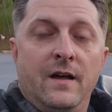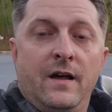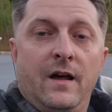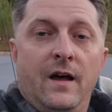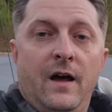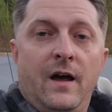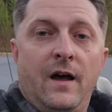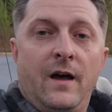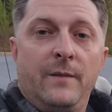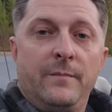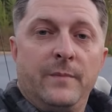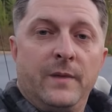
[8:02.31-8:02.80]

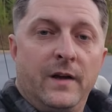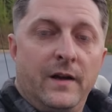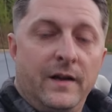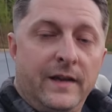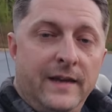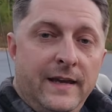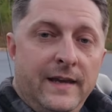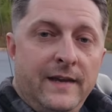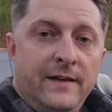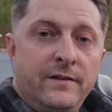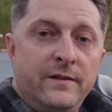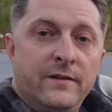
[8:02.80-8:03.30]

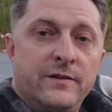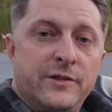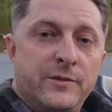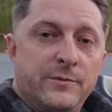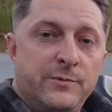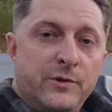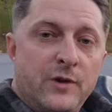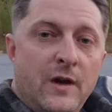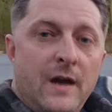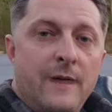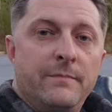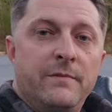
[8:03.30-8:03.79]
Again,
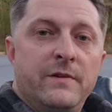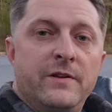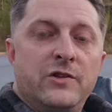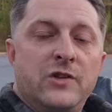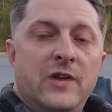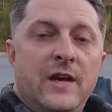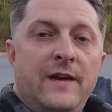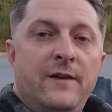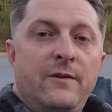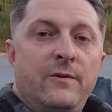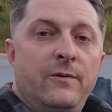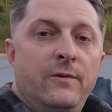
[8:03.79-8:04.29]
subscribe to the
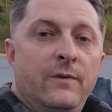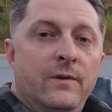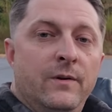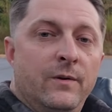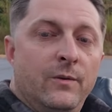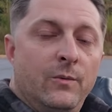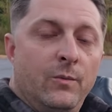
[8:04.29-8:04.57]
channel.